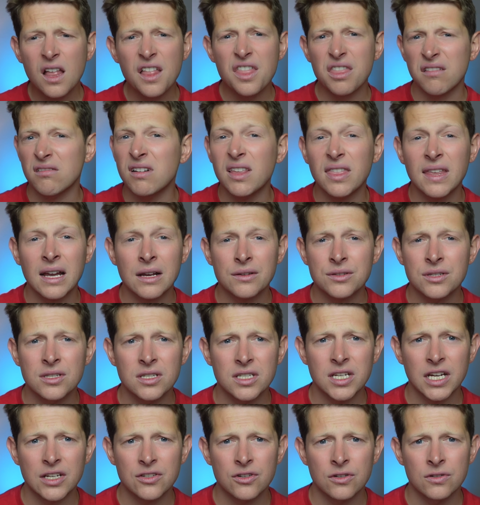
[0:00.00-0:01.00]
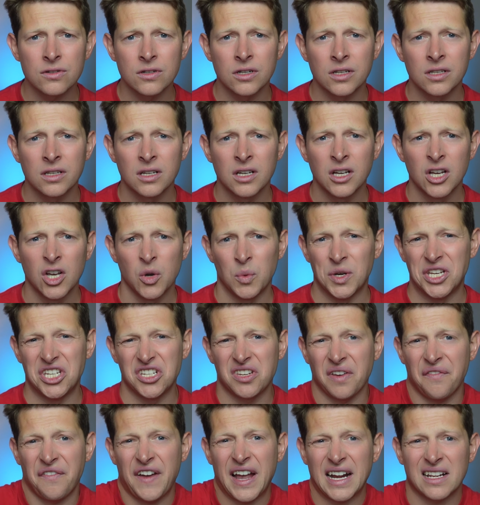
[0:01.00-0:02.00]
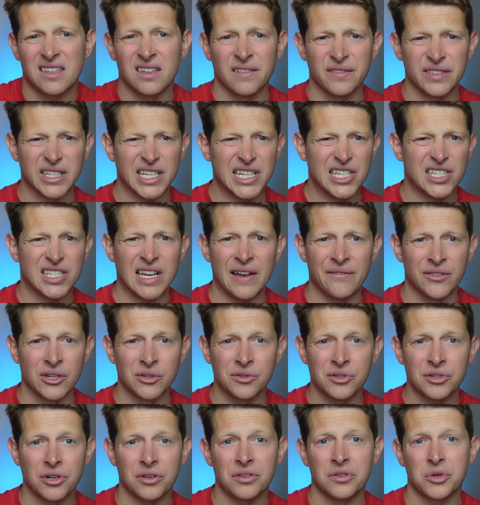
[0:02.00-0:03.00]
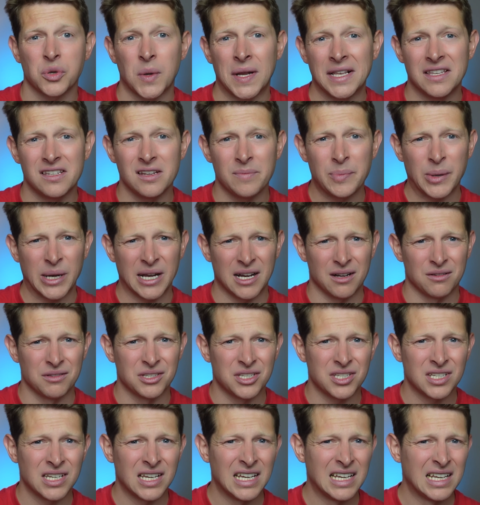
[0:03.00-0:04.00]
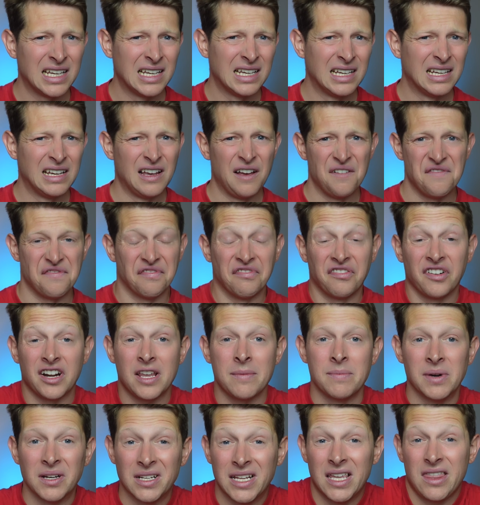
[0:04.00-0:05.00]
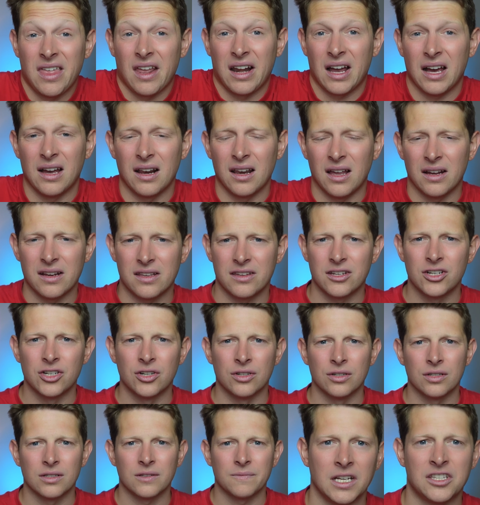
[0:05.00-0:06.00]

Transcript: £3,600, which is effectively £720 free money that I like to call.